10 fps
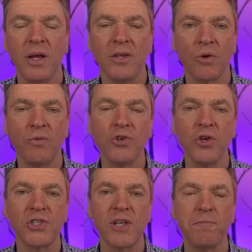So
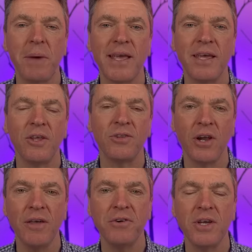Russia's still making the
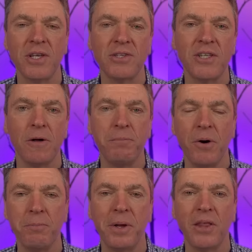deliveries, it's still
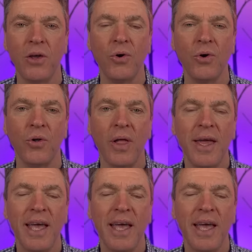pumping the oil,